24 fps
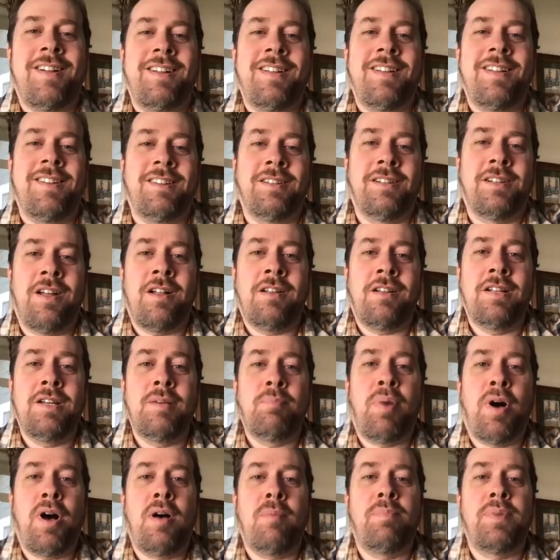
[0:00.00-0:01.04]

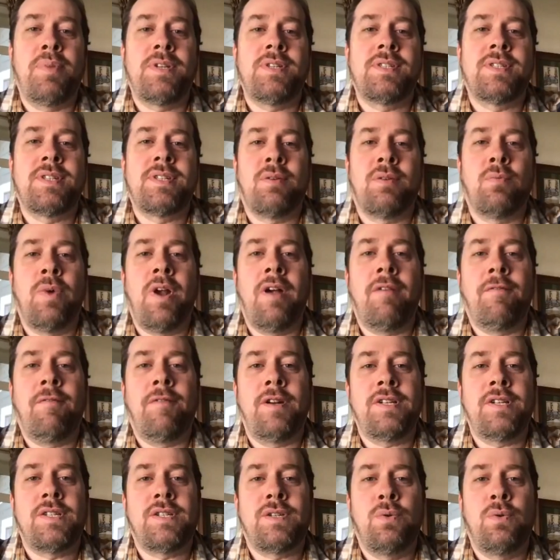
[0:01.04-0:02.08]
lollipop is a
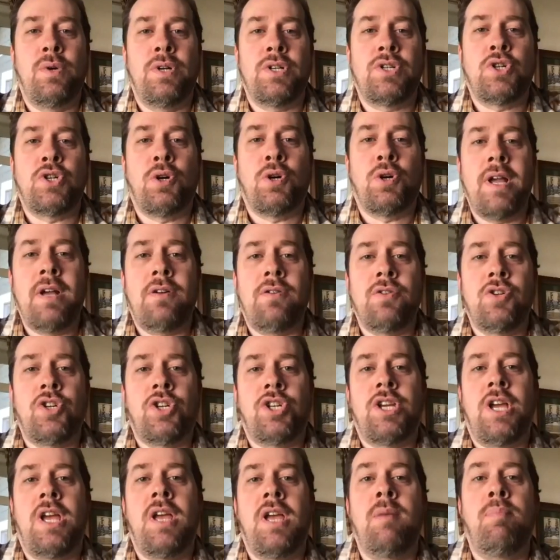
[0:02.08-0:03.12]
reference to a trail
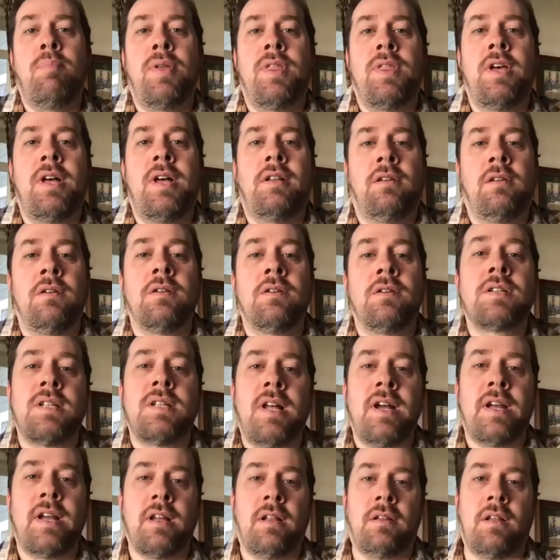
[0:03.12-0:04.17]
shape that looks
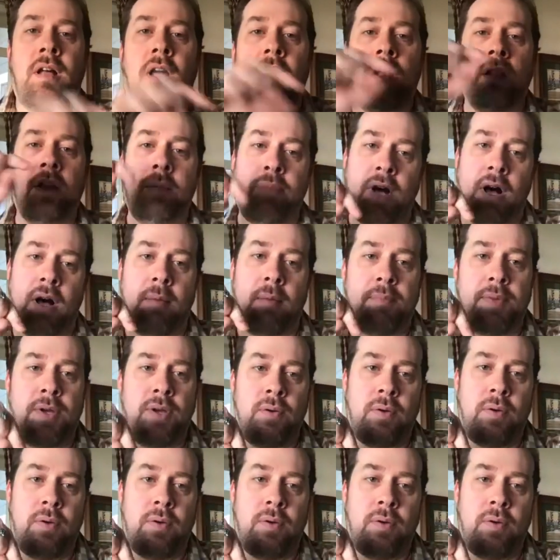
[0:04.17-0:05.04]
like a lollipop. You